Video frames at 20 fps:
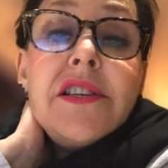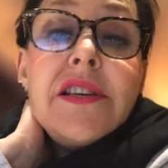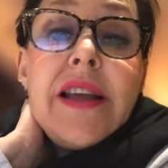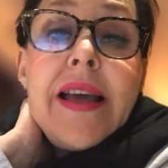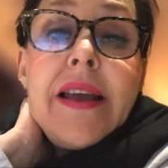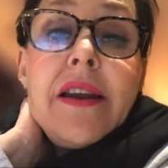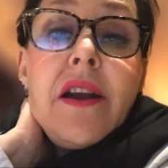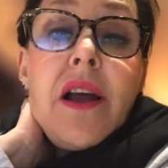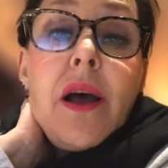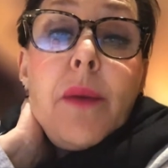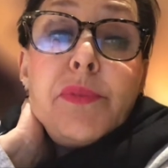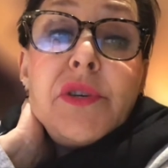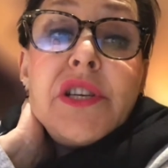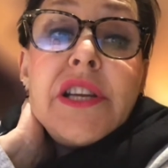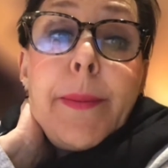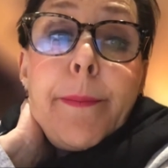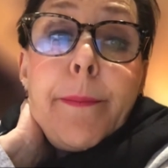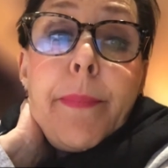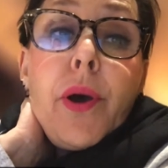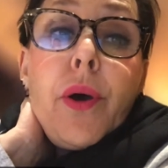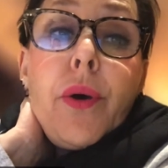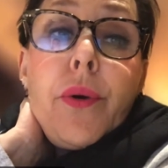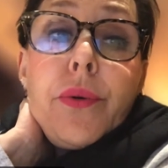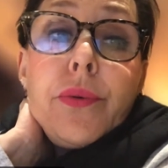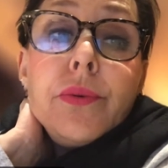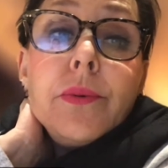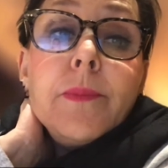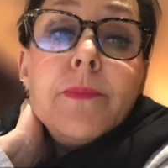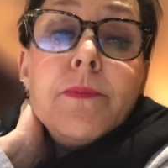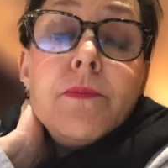and an up tempo
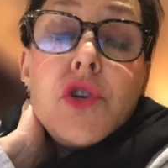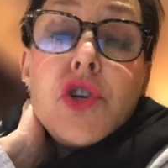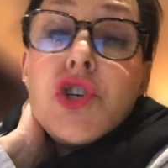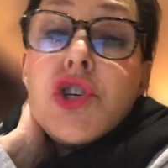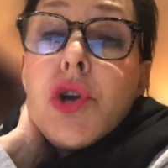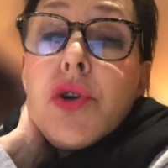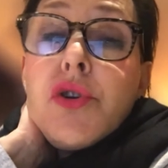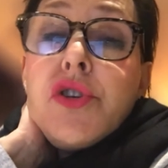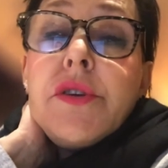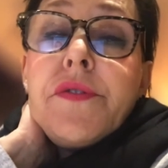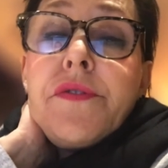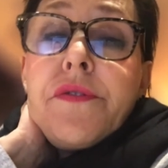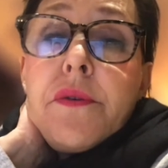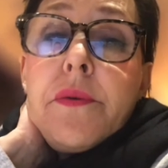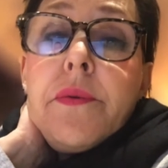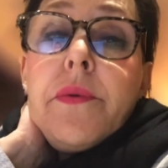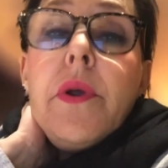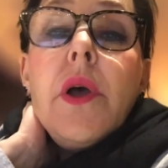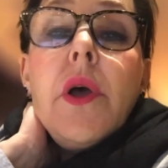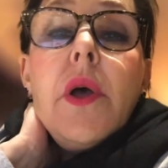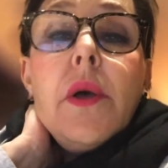to show different